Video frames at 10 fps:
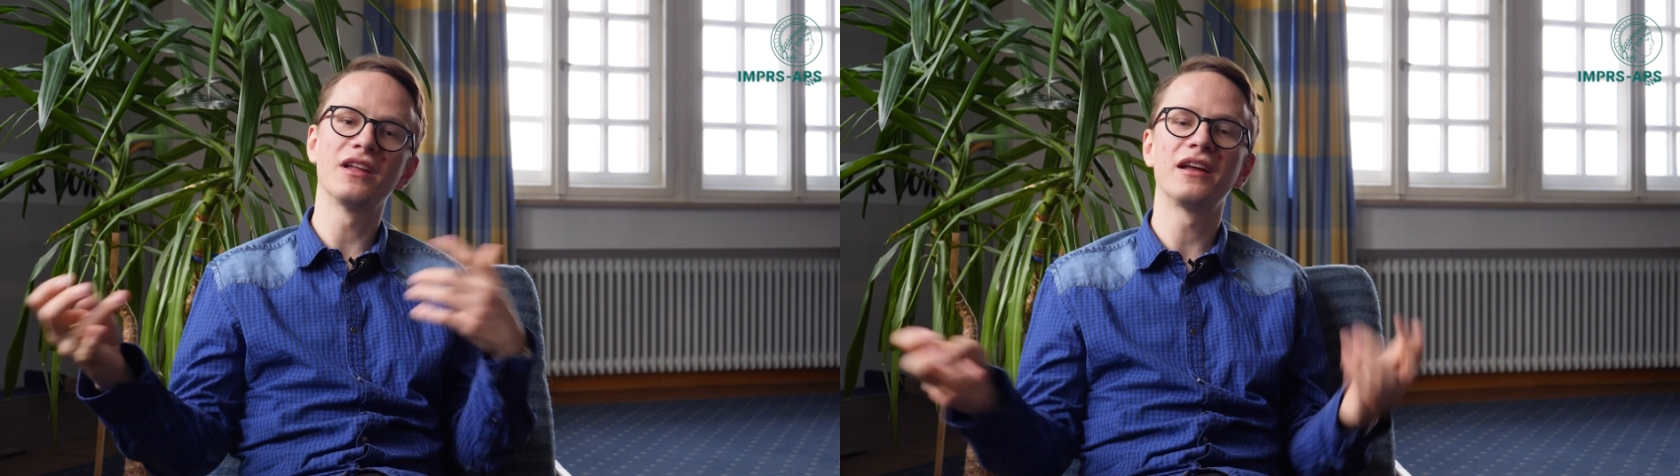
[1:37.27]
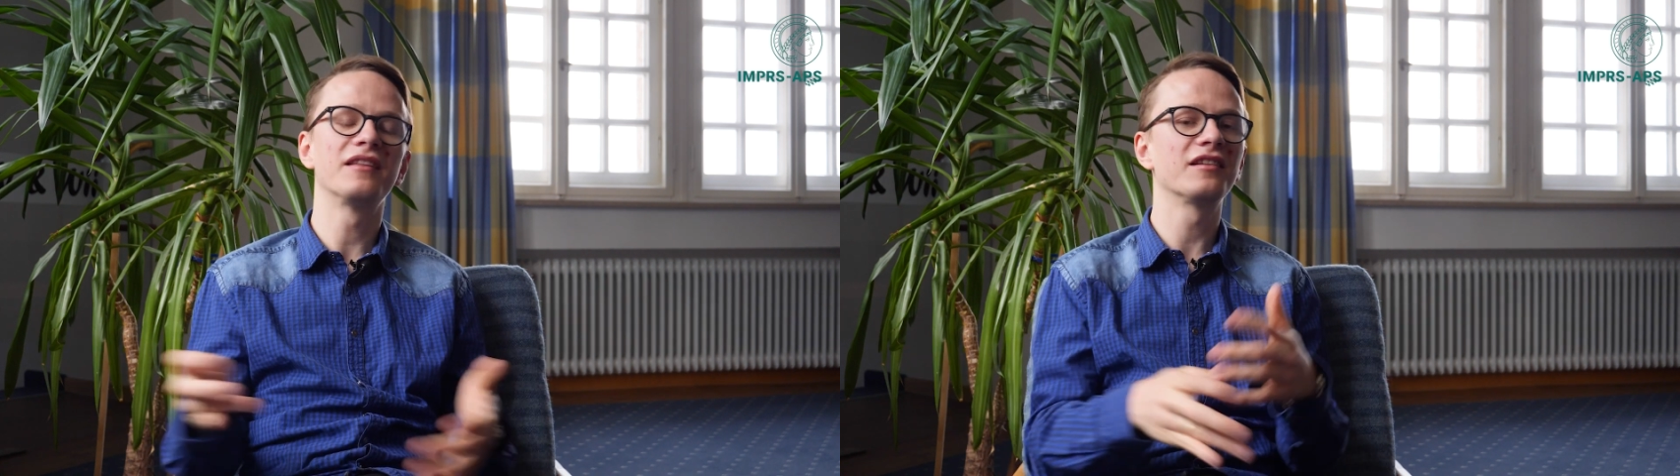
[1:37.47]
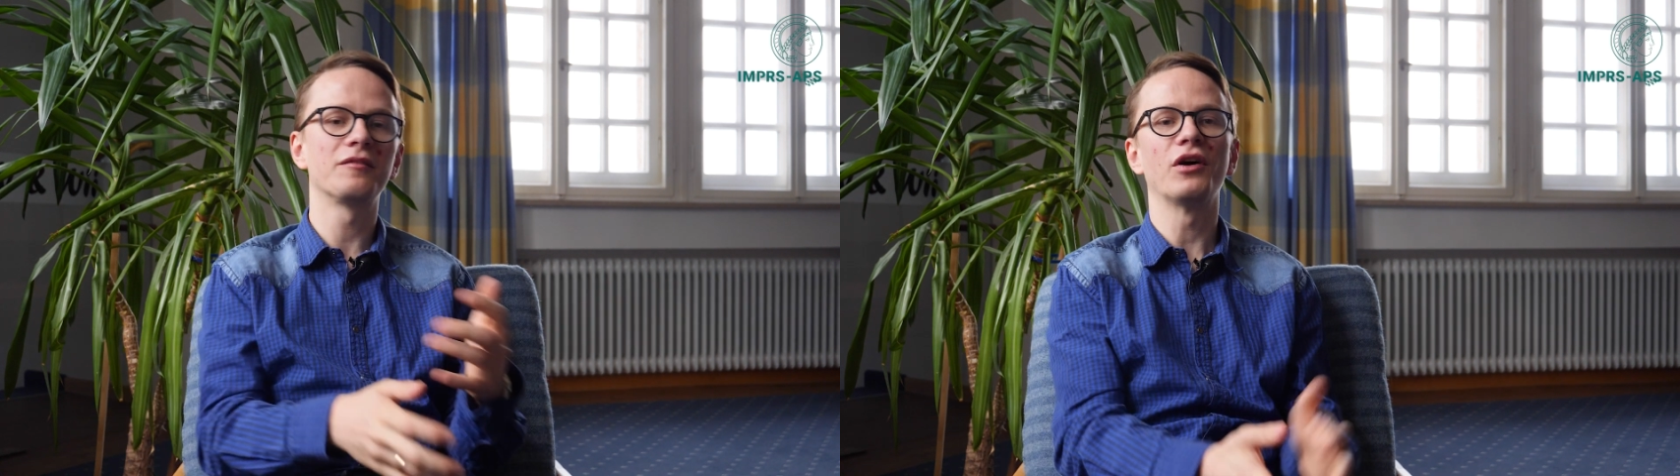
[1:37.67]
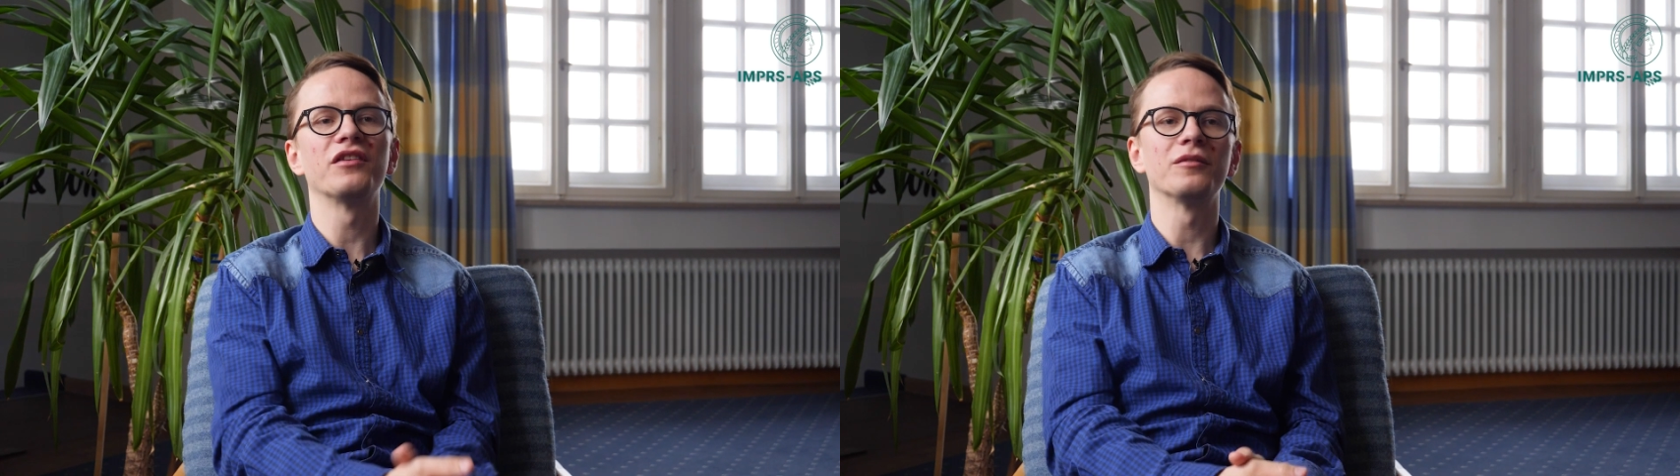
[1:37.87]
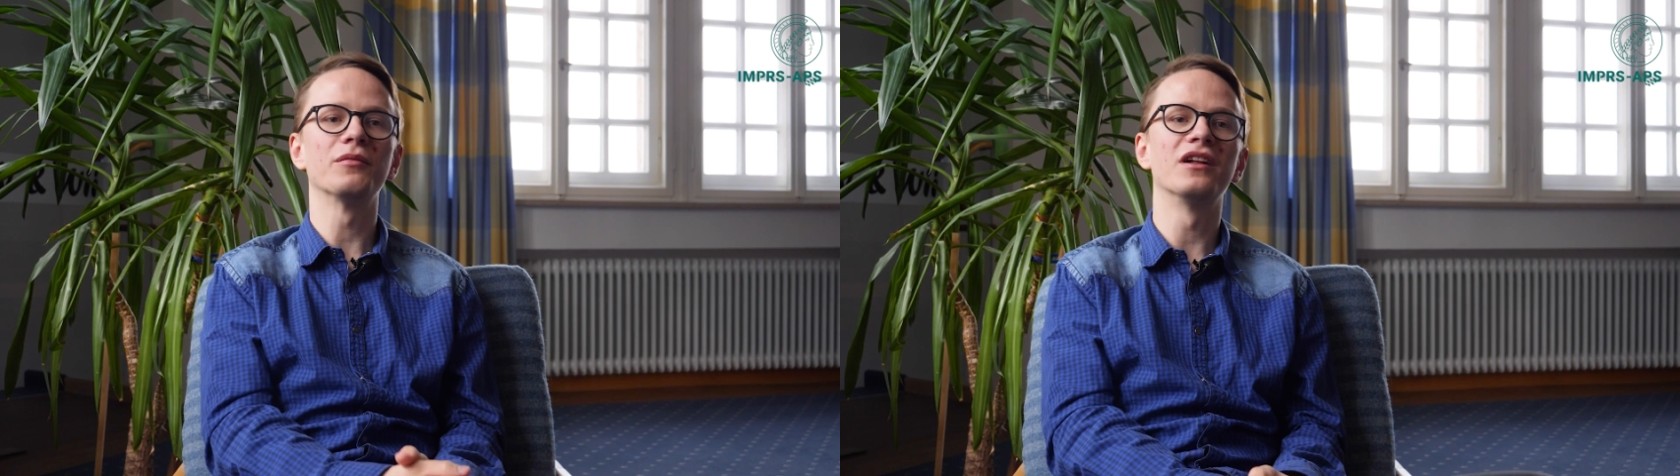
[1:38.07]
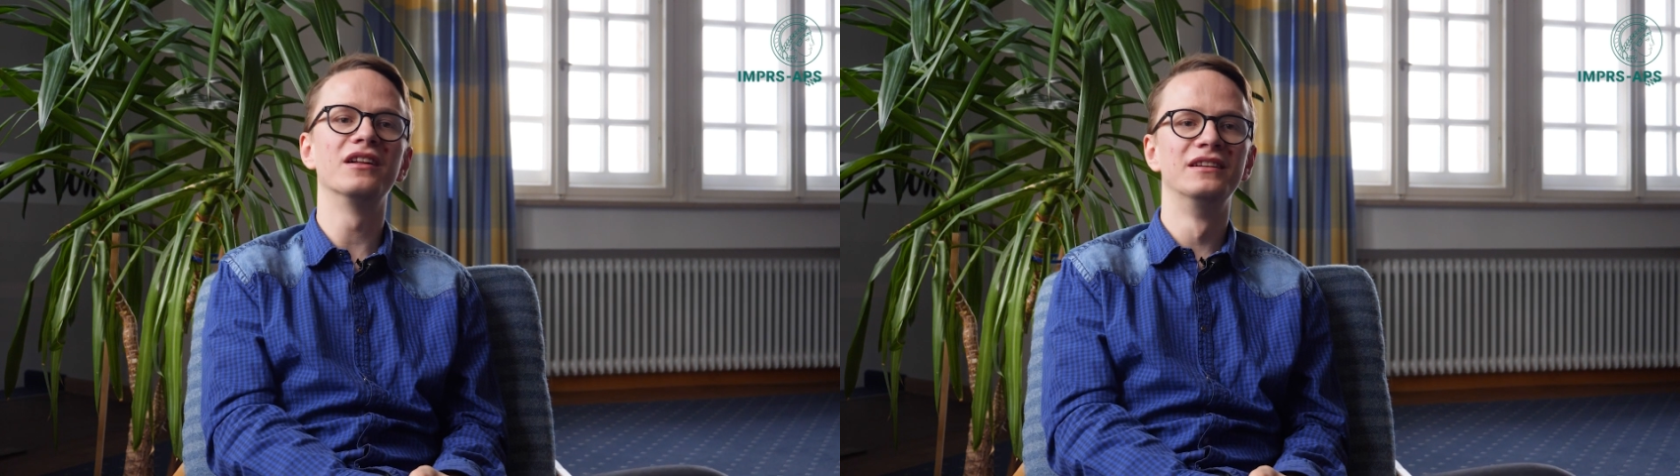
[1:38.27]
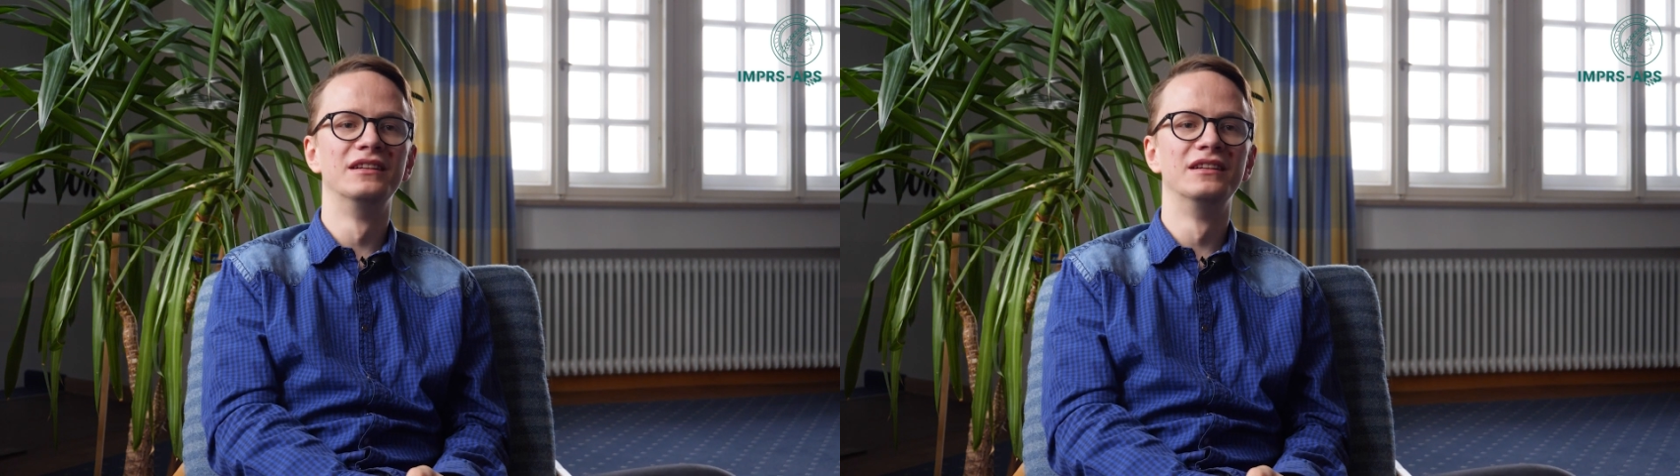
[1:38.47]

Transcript: how is that possible?